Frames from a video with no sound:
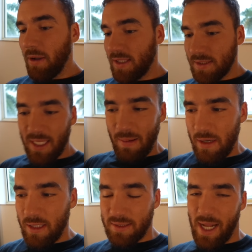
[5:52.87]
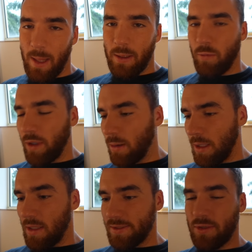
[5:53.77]
But the salmon and the salad
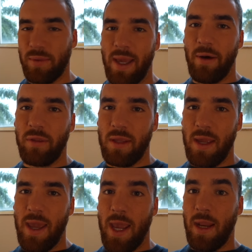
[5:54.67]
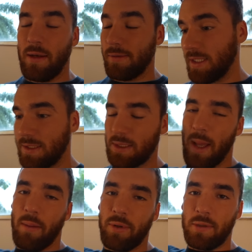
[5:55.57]
will also be healthy, and this is a
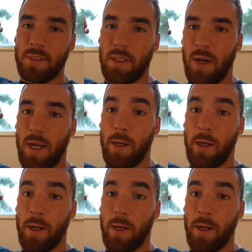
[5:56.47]
lot of protein right